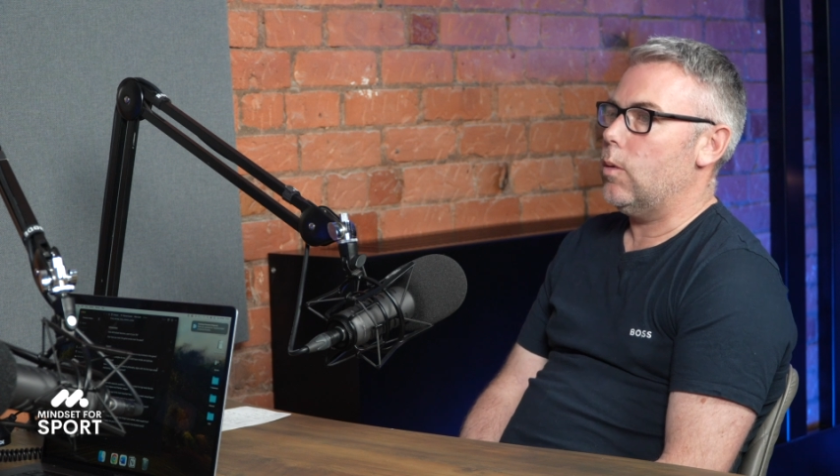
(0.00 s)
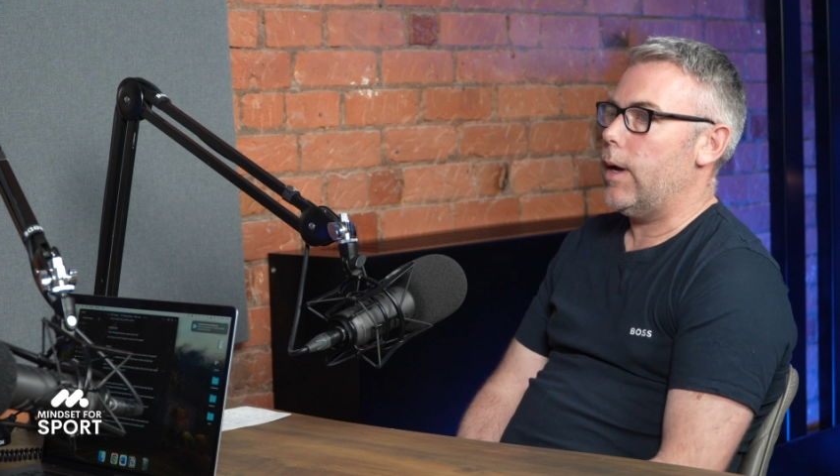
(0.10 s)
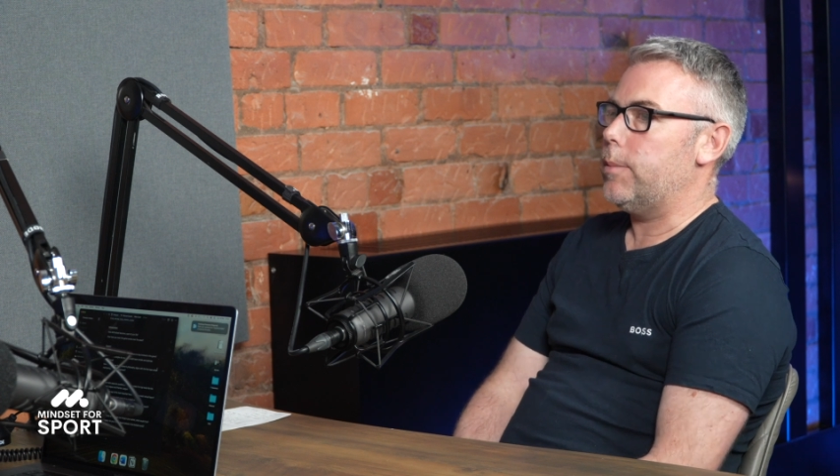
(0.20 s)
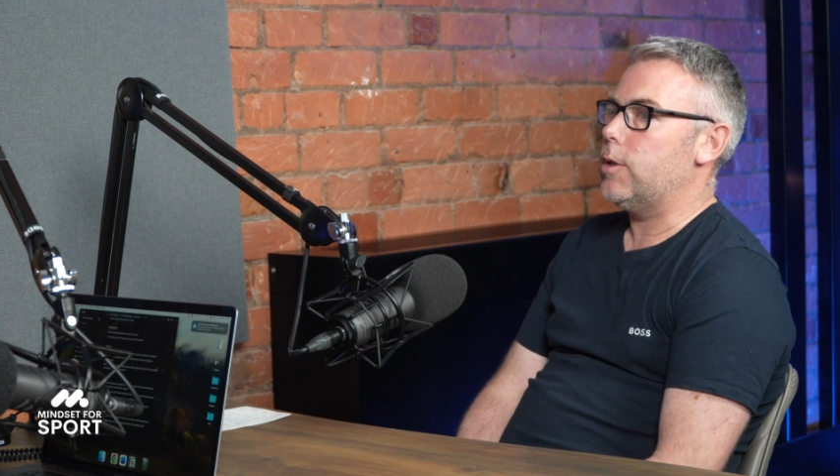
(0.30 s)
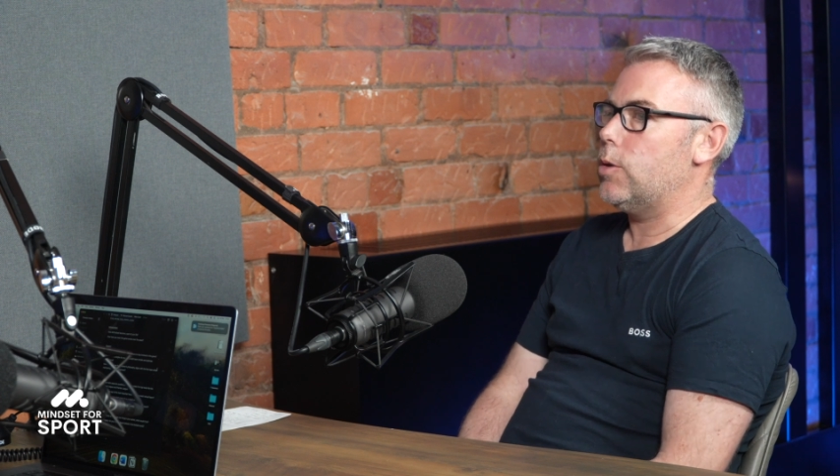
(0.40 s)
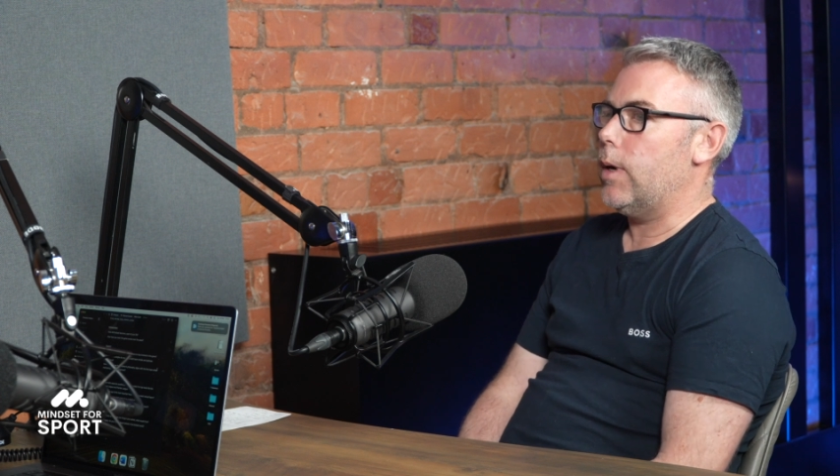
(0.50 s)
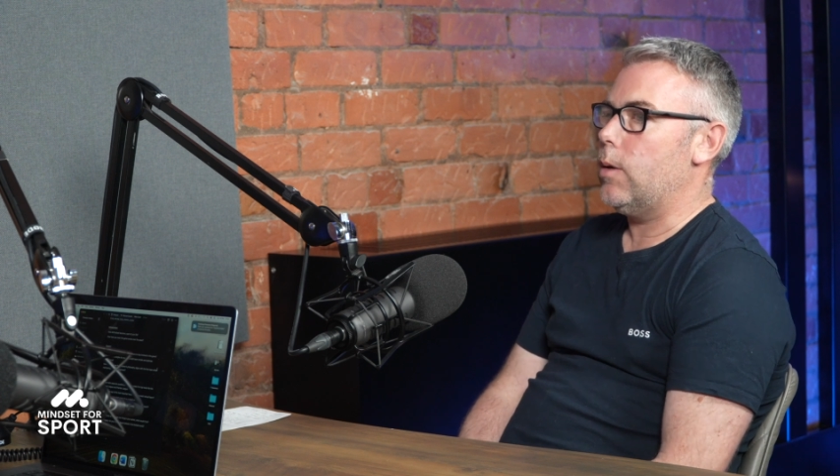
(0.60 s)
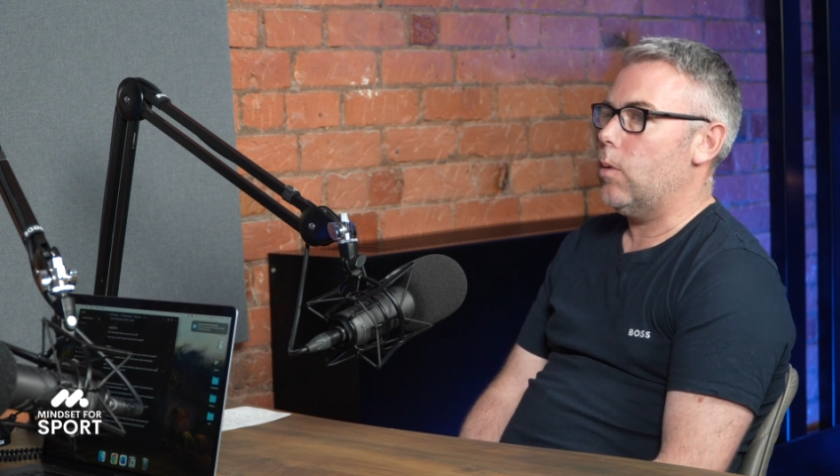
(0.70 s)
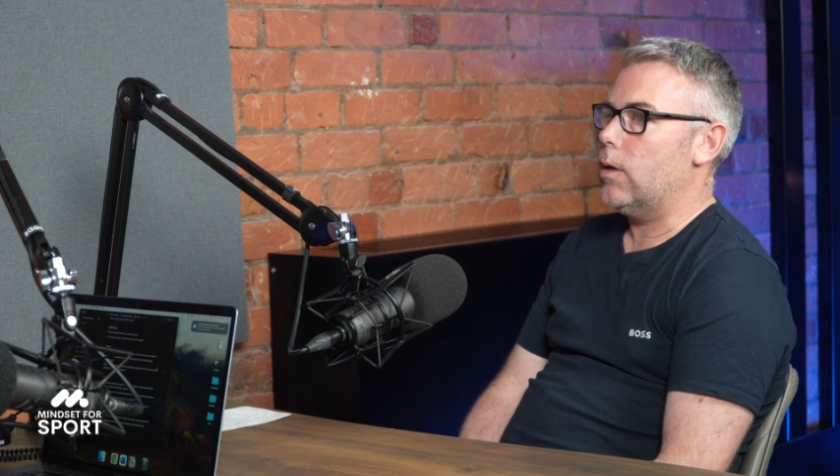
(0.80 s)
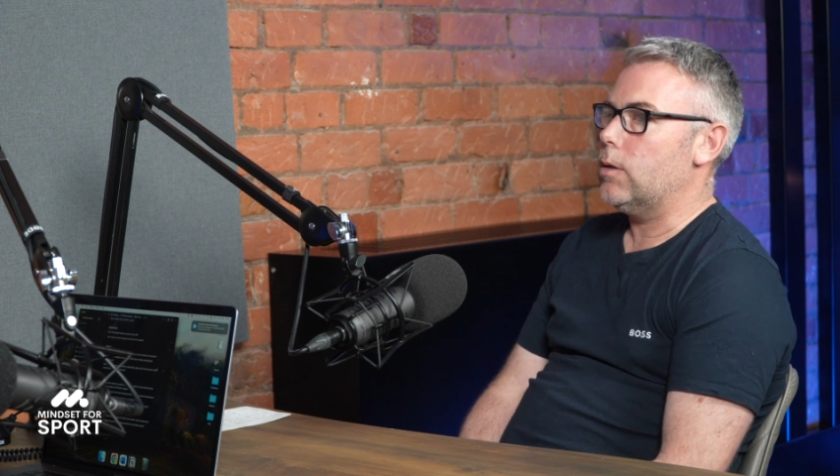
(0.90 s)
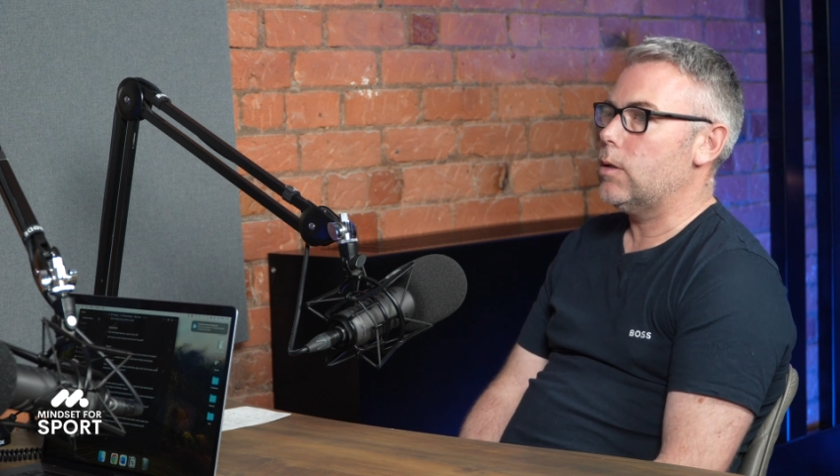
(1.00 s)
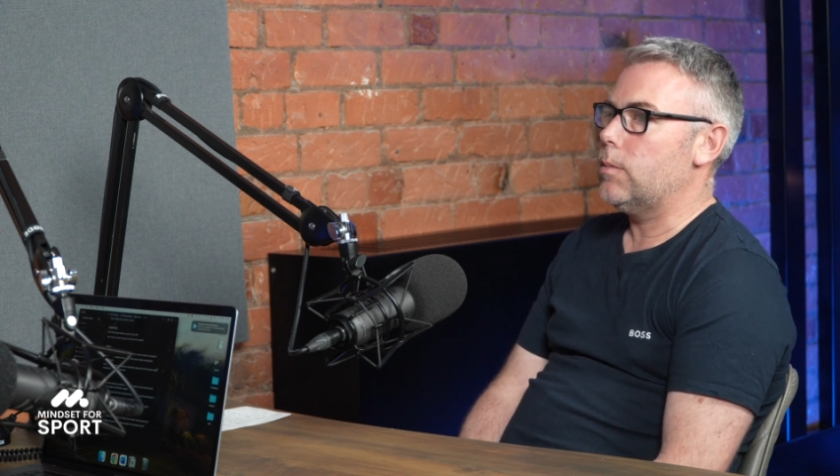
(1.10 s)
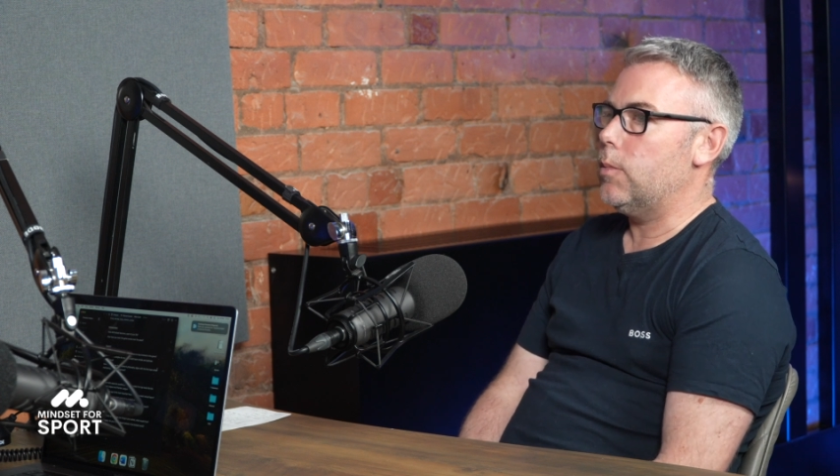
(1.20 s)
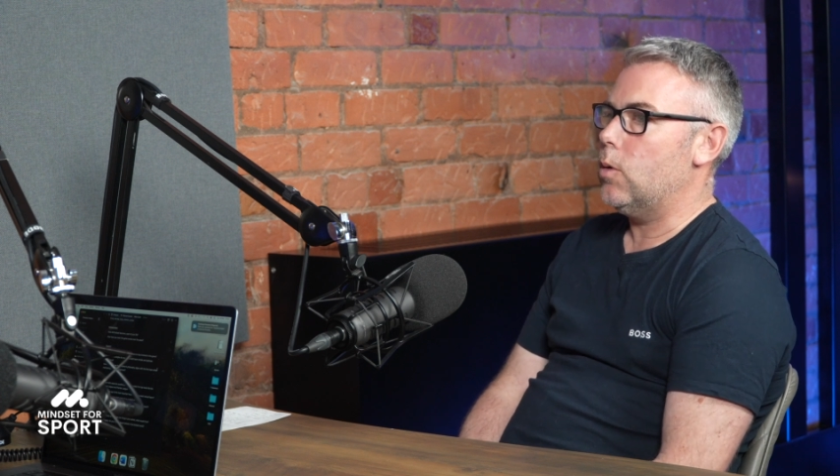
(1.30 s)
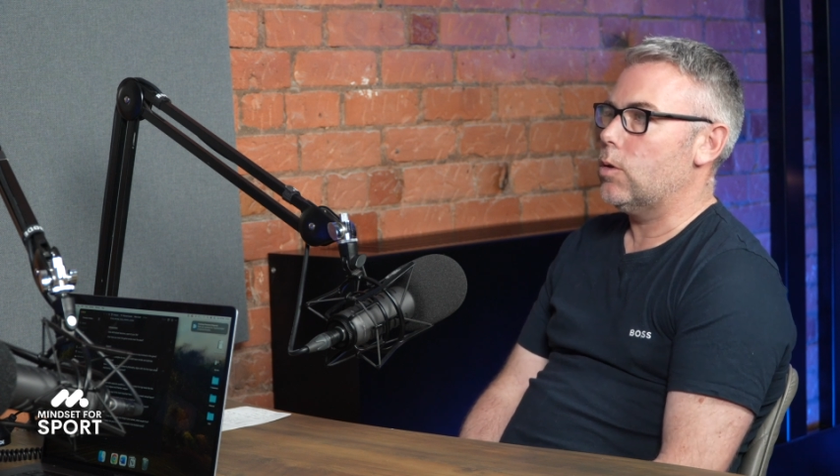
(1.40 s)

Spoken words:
all the way up to 21s,